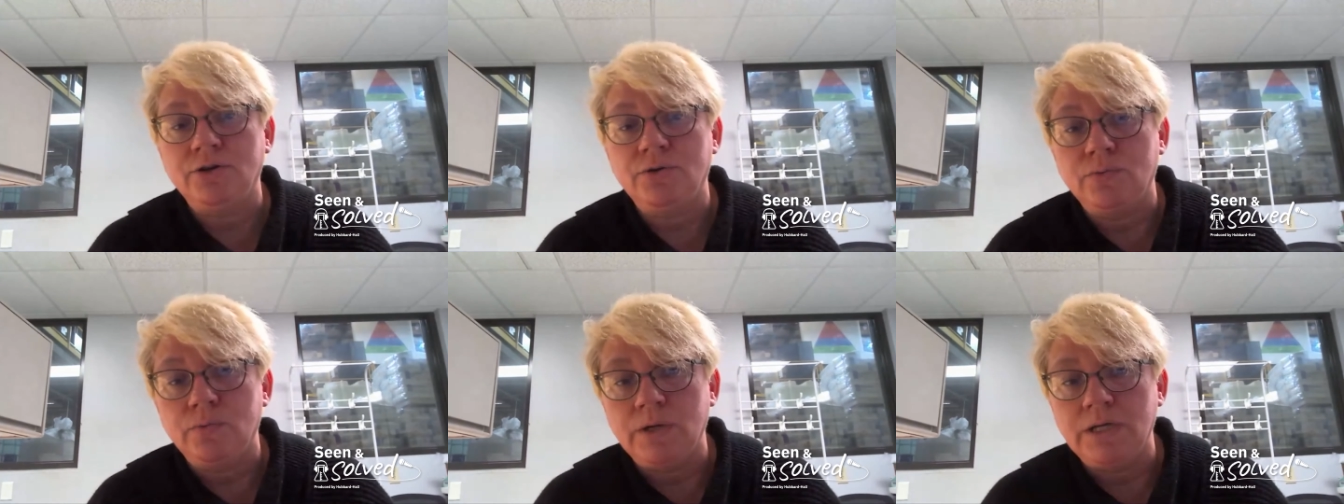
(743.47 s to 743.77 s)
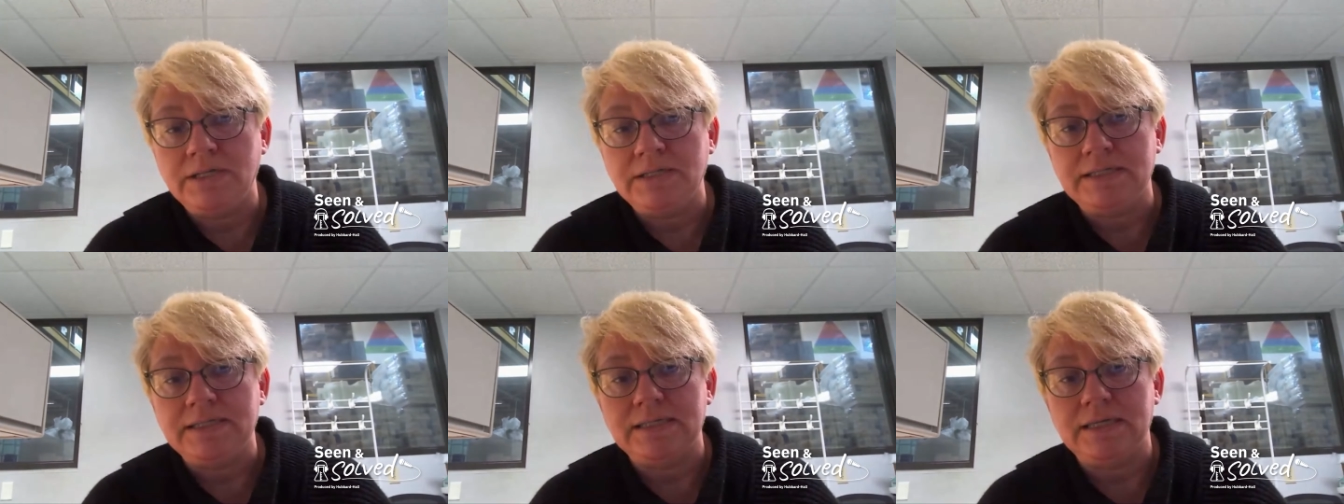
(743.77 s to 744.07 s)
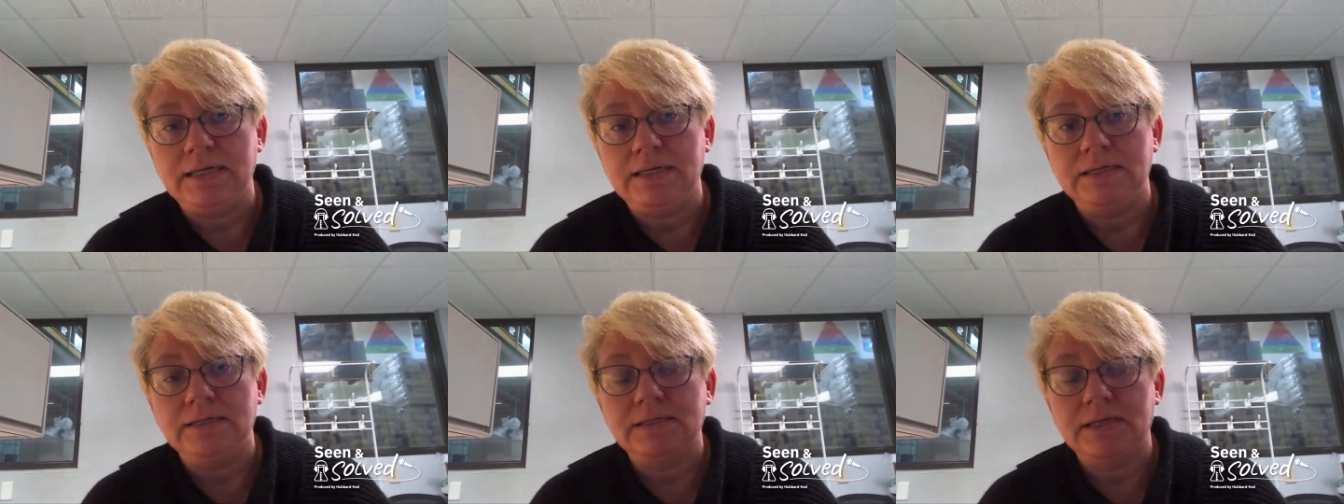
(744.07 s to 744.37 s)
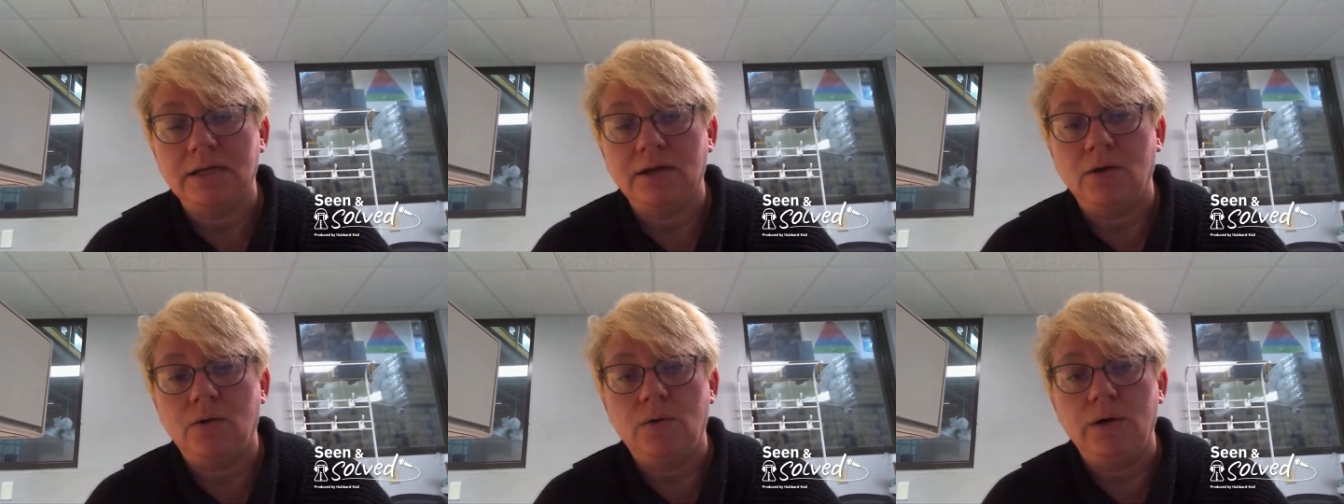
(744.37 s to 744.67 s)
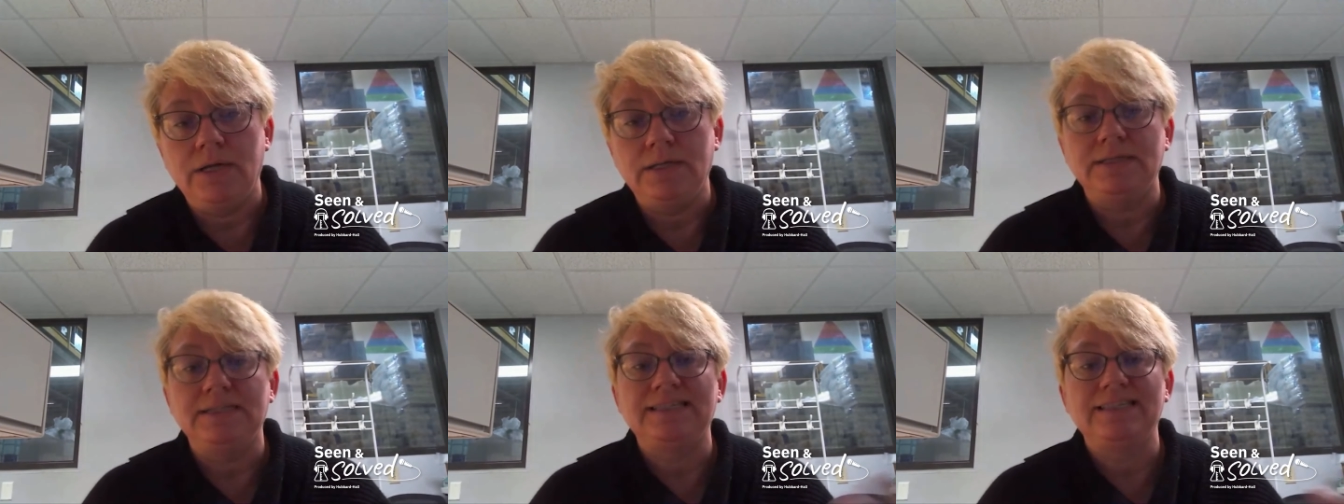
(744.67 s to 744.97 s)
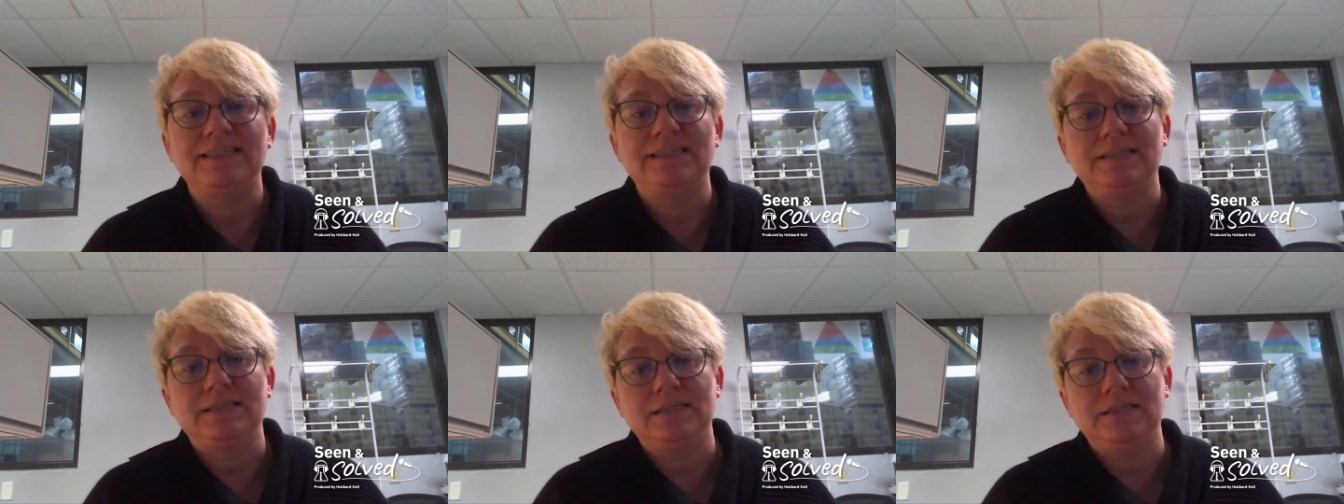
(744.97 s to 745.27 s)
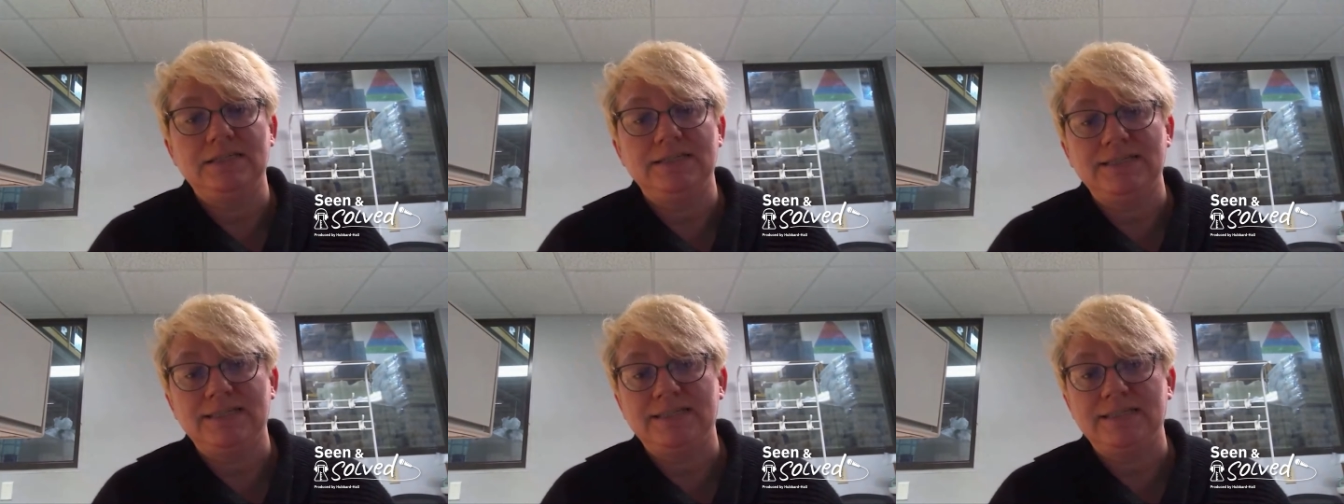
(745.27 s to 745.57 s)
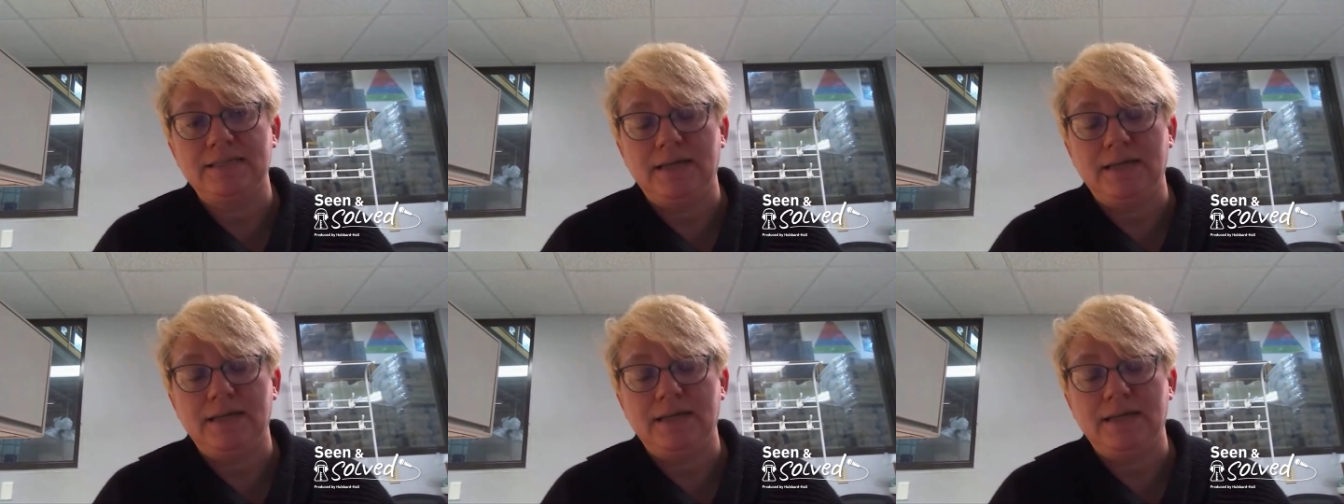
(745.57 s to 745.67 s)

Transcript: your rinses and going to